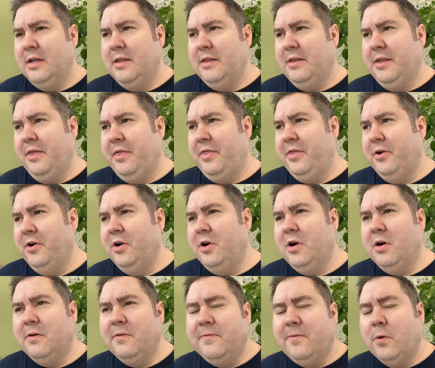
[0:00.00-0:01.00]
the
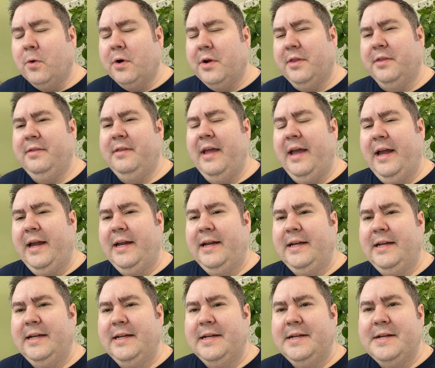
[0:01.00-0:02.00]
3rd or 4th
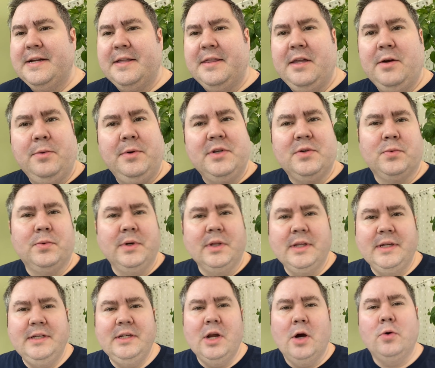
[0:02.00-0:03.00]
day, there was
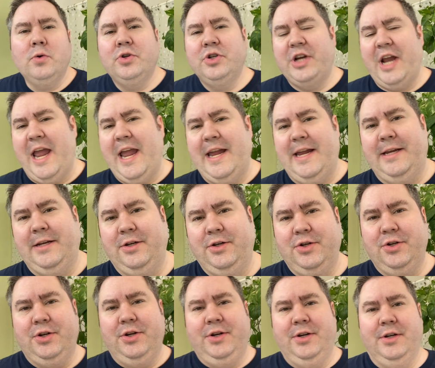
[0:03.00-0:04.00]
really no
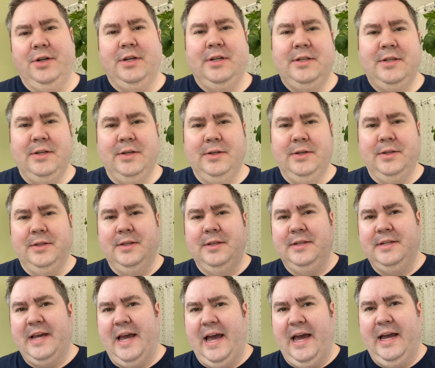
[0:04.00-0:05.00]
change to the
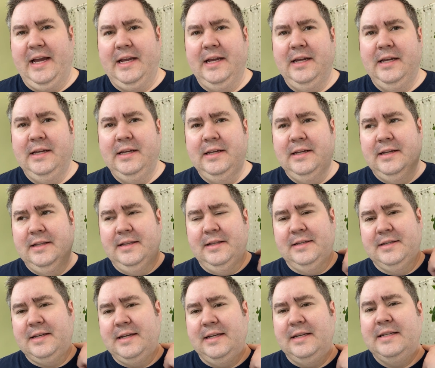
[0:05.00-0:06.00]
tag, the
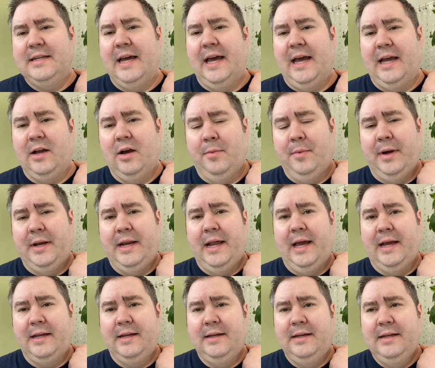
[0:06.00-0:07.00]
skin tag on my
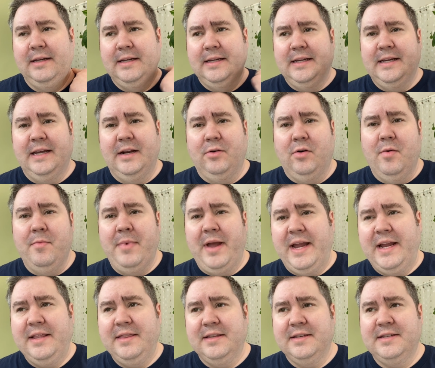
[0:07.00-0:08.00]
neck. It
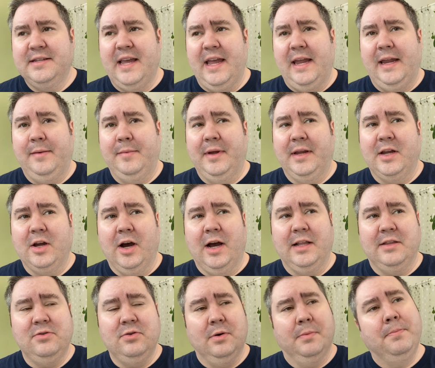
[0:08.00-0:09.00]
remained the same. It
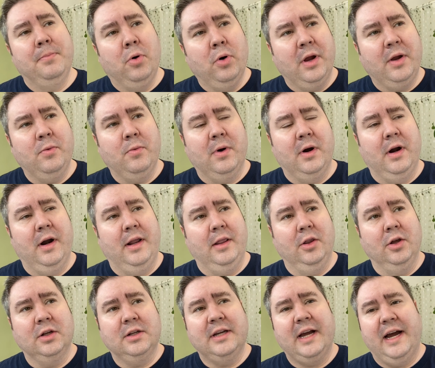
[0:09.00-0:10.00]
got to a point where it
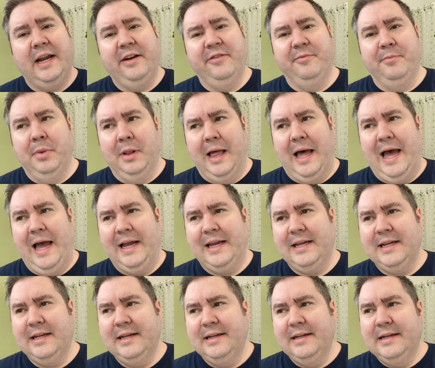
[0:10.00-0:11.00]
looked kind of black,
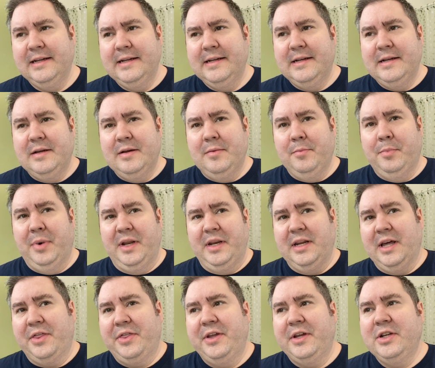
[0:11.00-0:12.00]
but
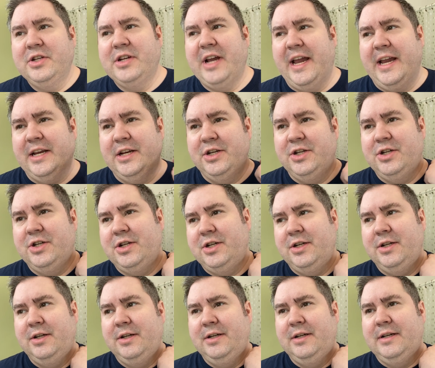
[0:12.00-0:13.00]
nothing changed.
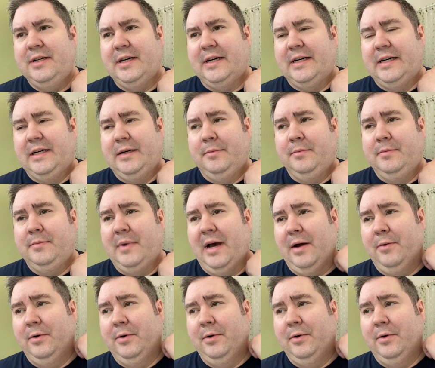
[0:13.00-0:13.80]
I